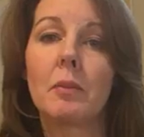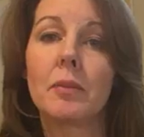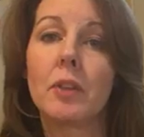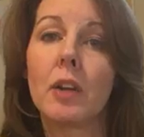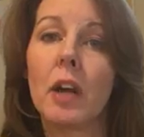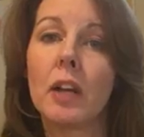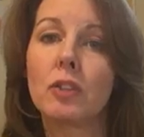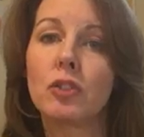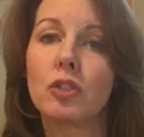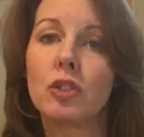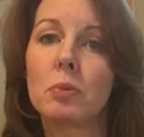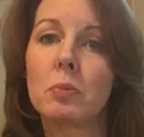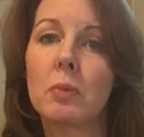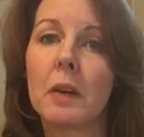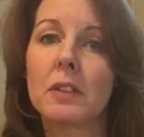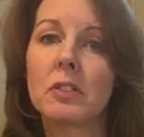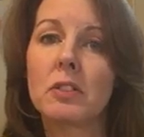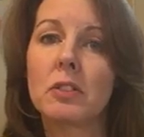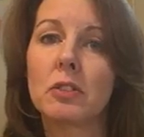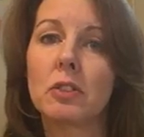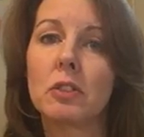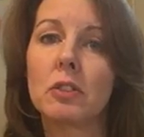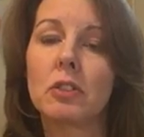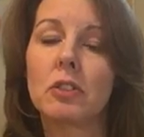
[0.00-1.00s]
Not too
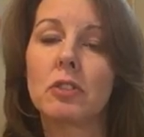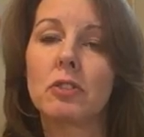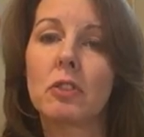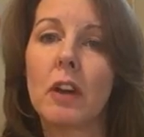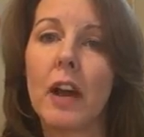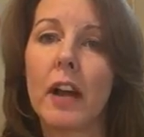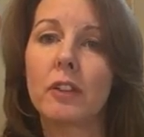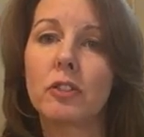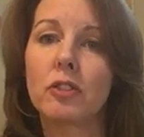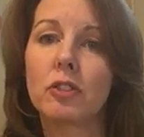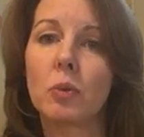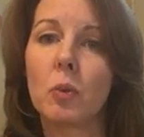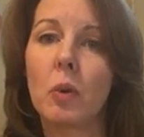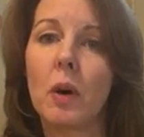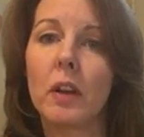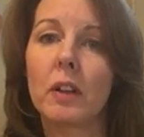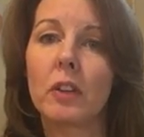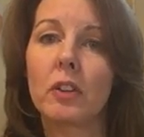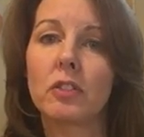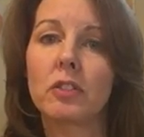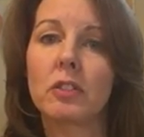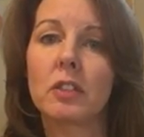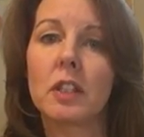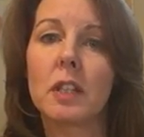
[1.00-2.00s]
much to distract you while
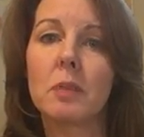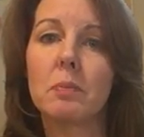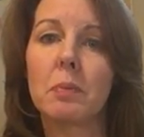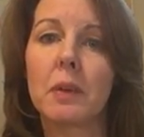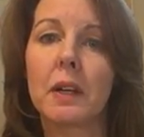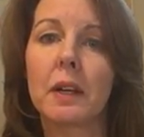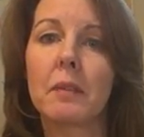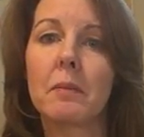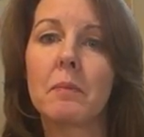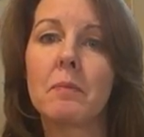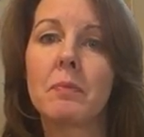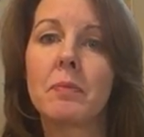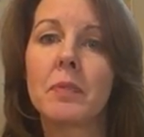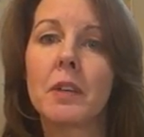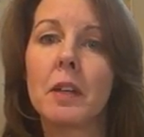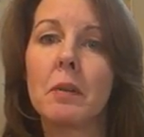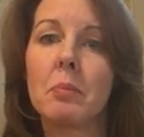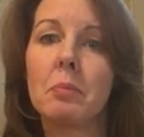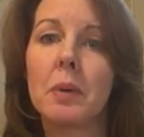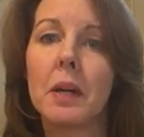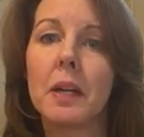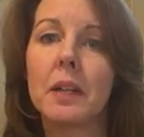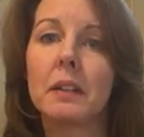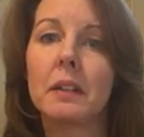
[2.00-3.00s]
you're sleeping,
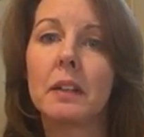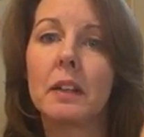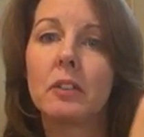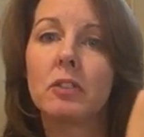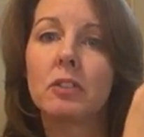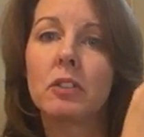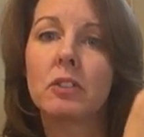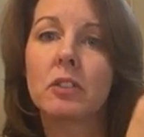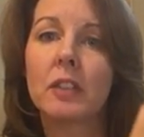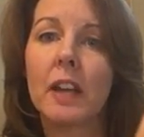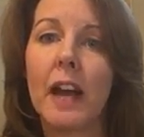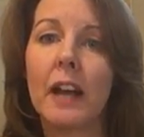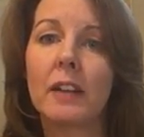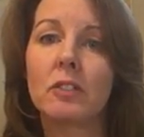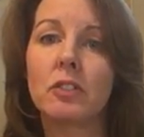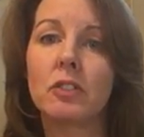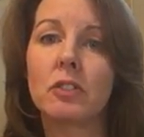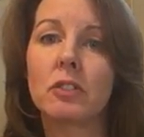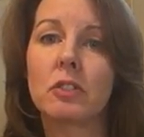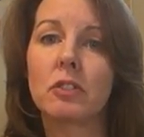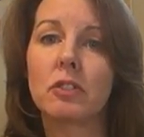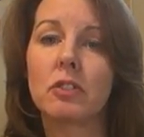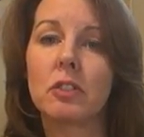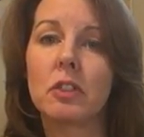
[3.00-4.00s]
but it just
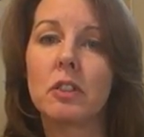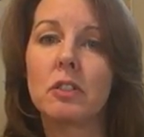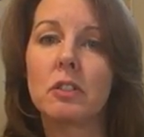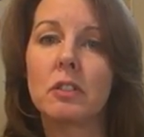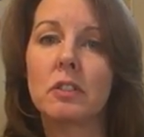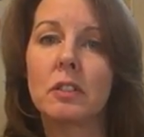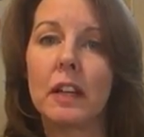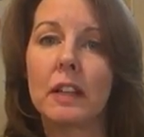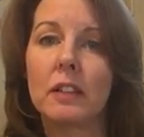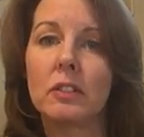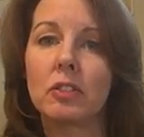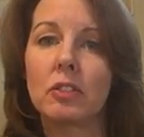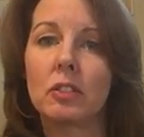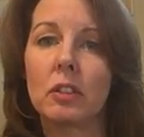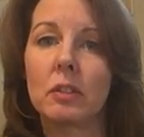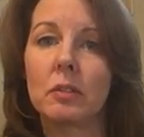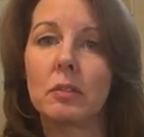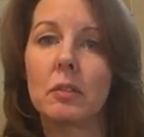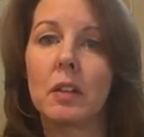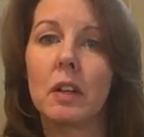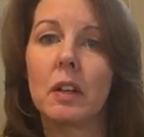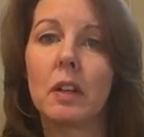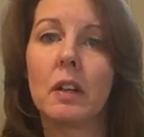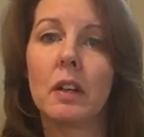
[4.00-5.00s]
catches the chi's attention
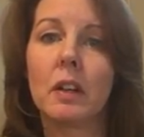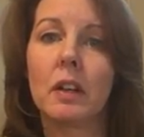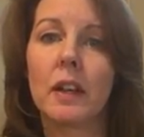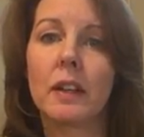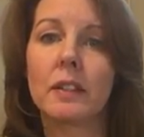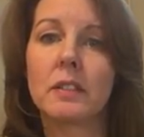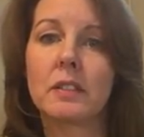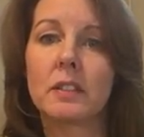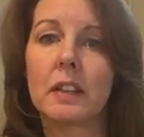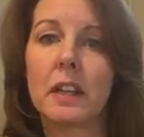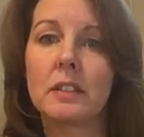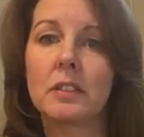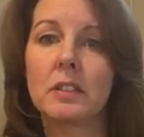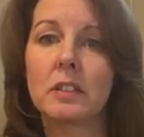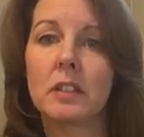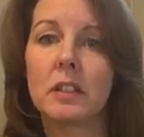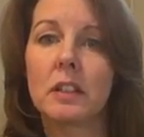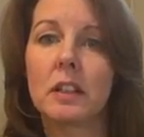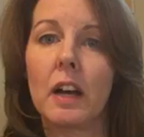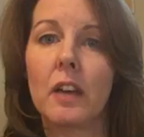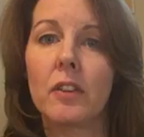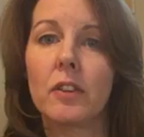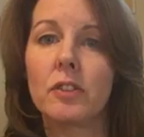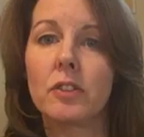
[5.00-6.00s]
and sends it
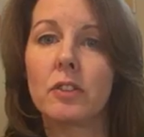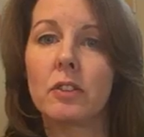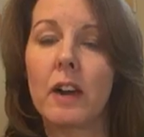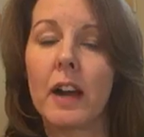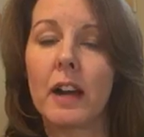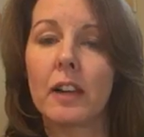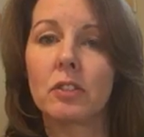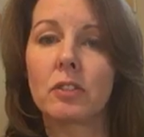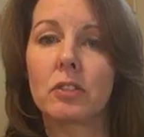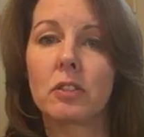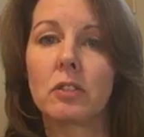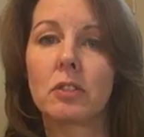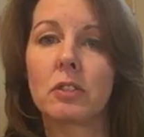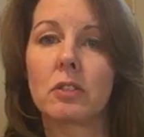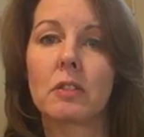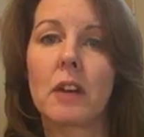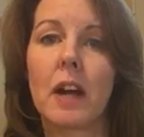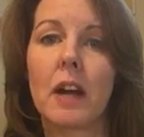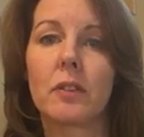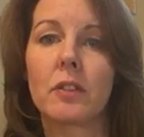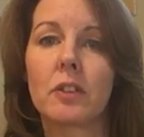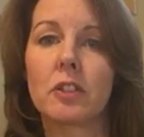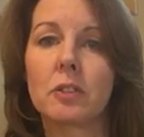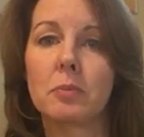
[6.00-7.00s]
in other directions
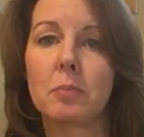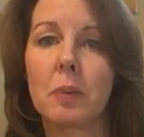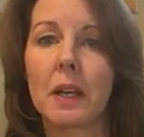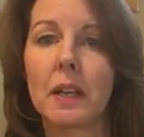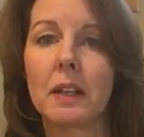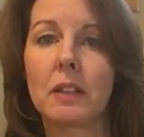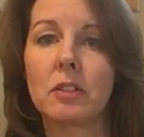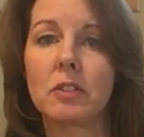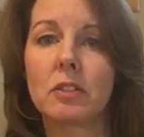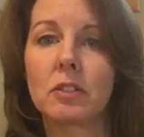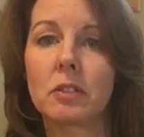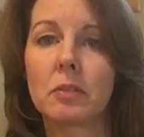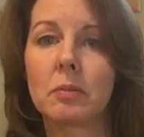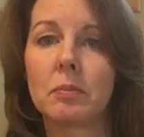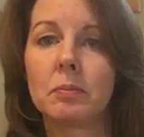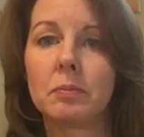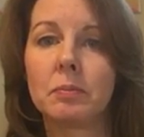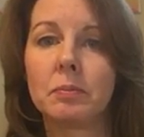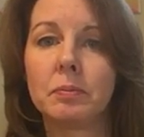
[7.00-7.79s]
around the space.